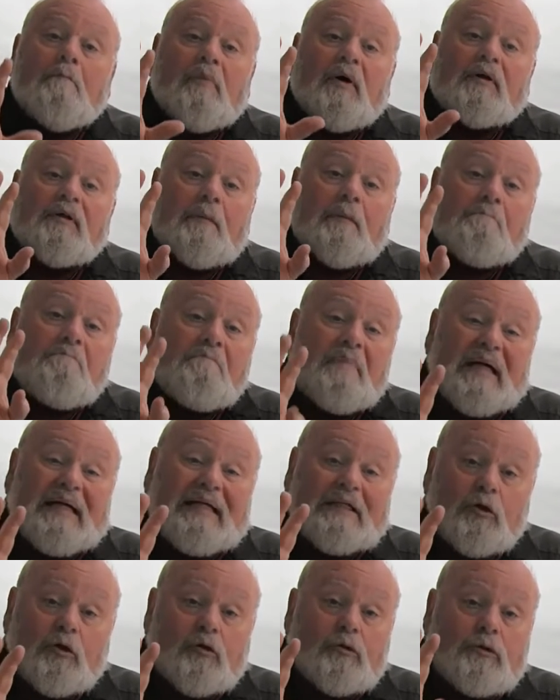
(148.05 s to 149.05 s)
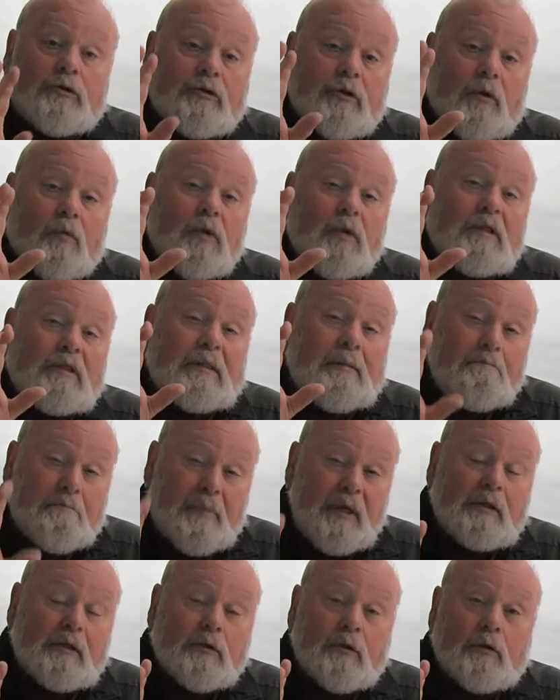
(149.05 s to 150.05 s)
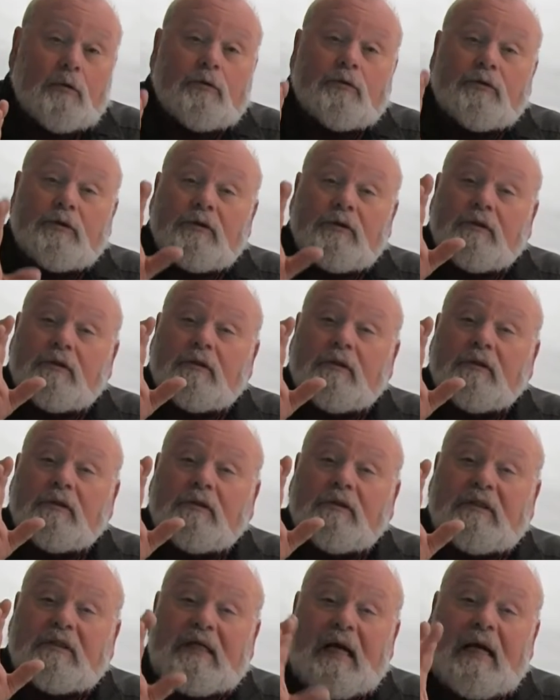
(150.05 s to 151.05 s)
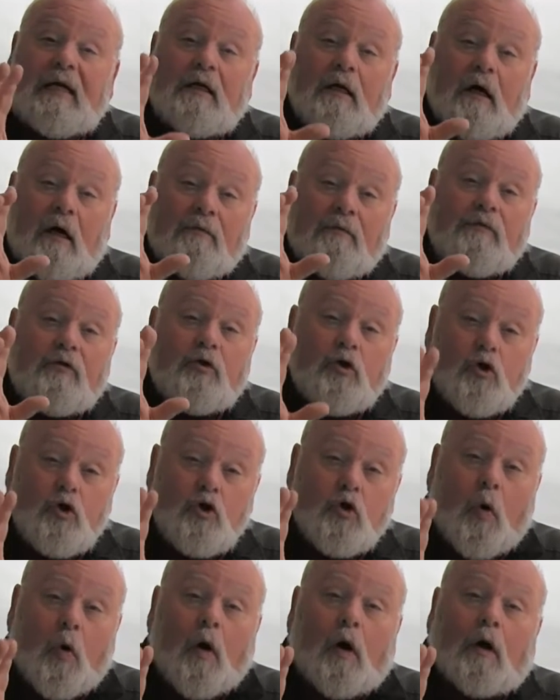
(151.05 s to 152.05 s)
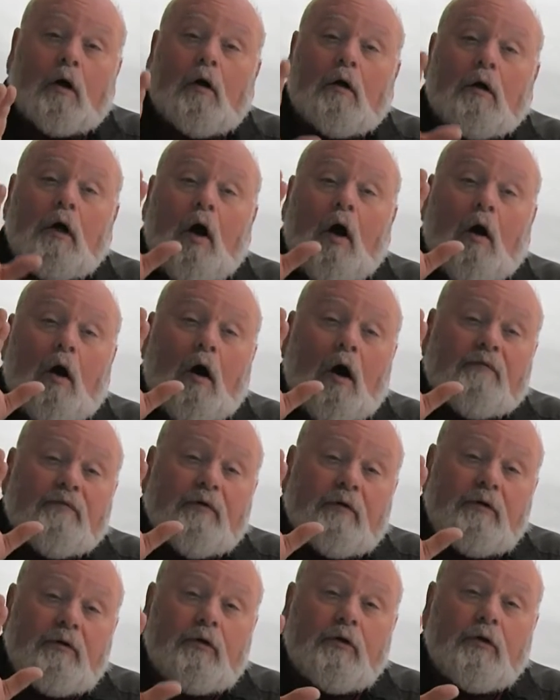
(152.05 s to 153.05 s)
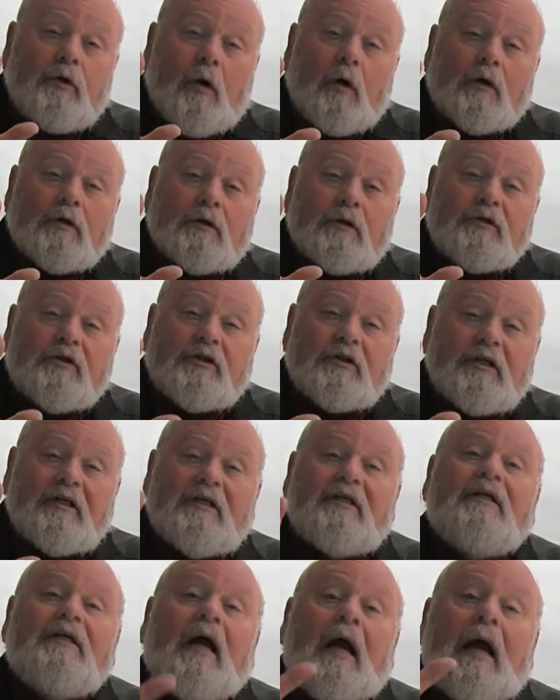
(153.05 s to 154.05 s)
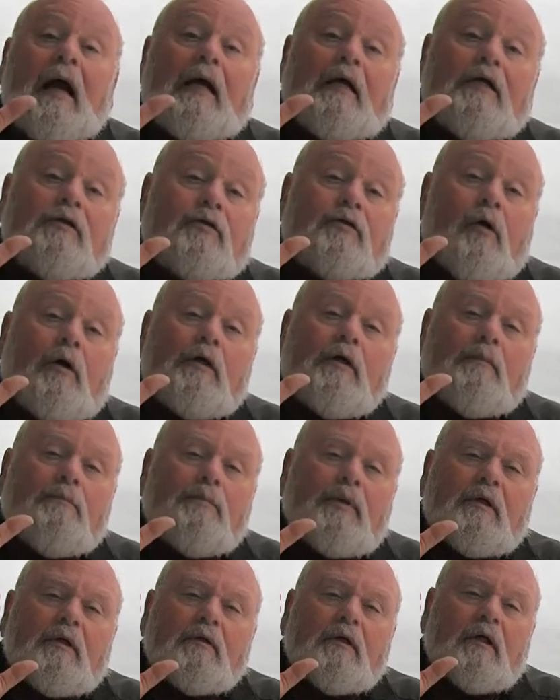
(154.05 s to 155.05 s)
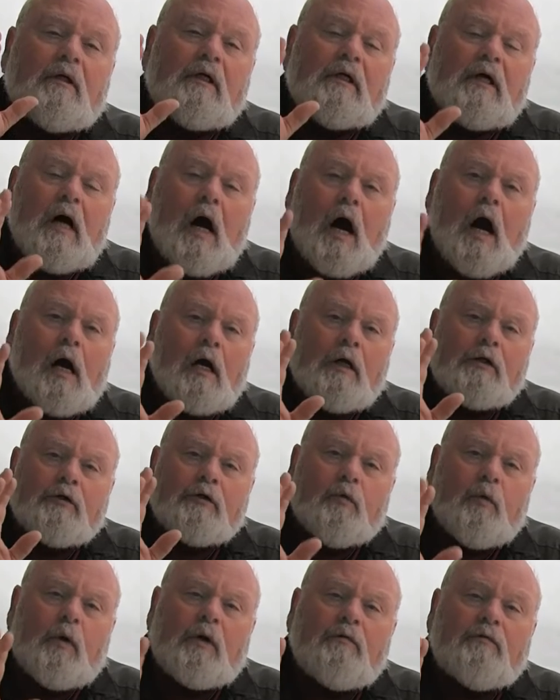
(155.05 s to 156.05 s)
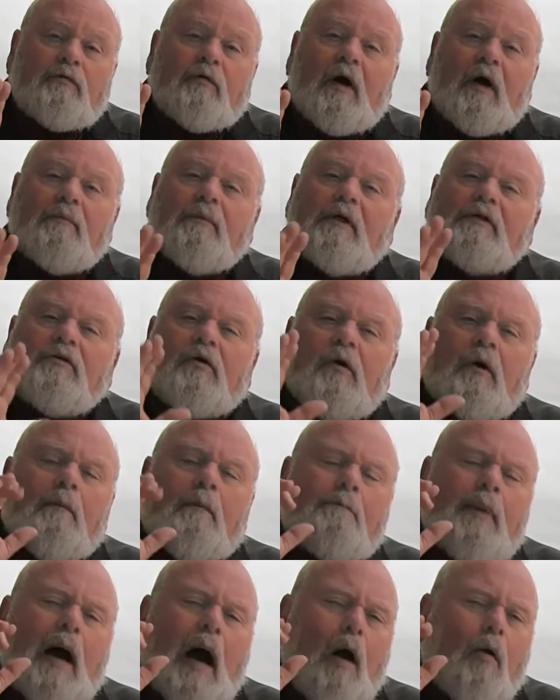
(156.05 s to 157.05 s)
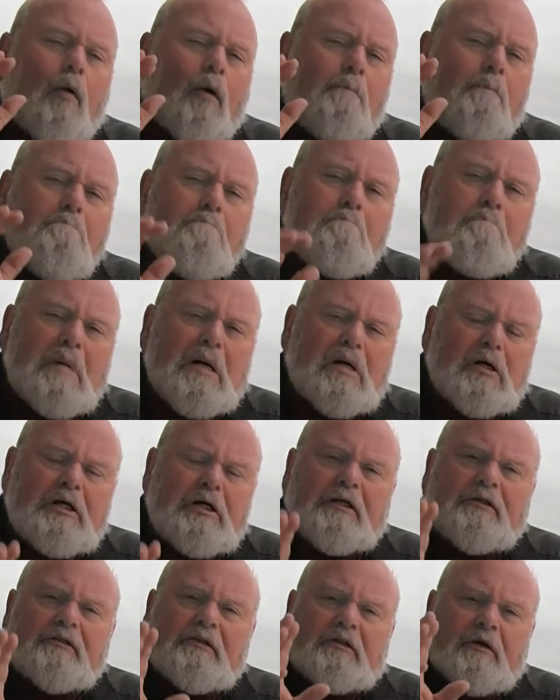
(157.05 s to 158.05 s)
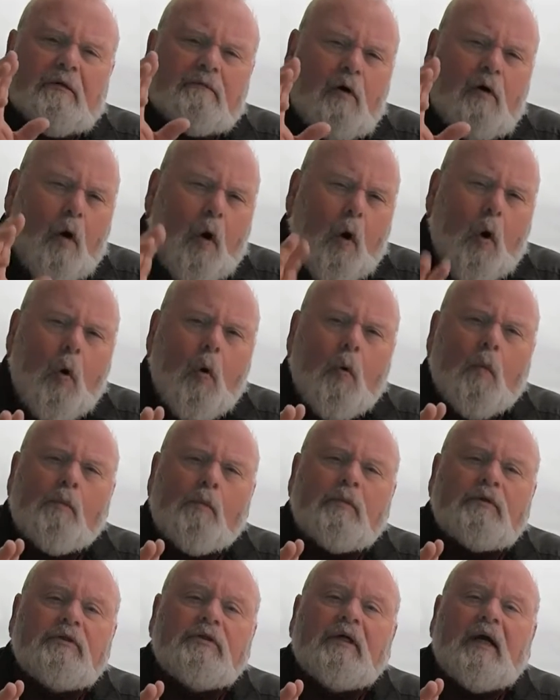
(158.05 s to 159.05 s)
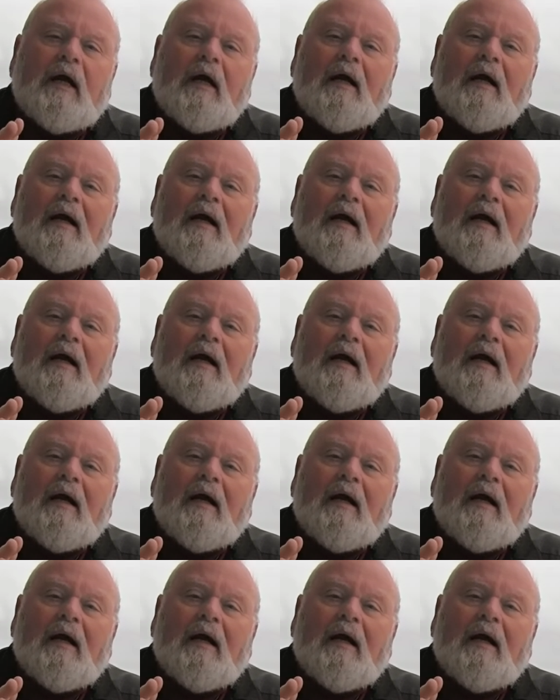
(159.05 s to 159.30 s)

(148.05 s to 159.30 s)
But the big news, the really big news, is the state of New York, off of New York City, is going to build a large wind farm that's going to power millions of homes.